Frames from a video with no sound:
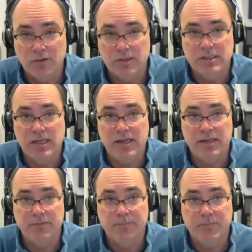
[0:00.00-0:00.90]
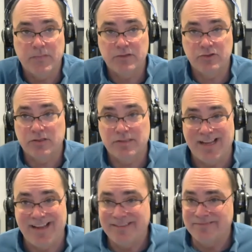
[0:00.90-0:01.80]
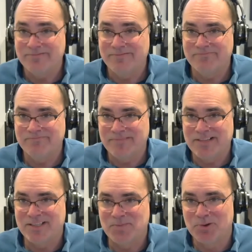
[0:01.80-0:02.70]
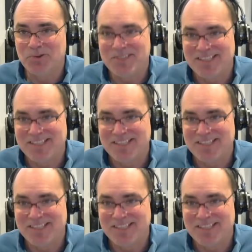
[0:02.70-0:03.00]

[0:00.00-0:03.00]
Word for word: It's a it's just a, a spruce.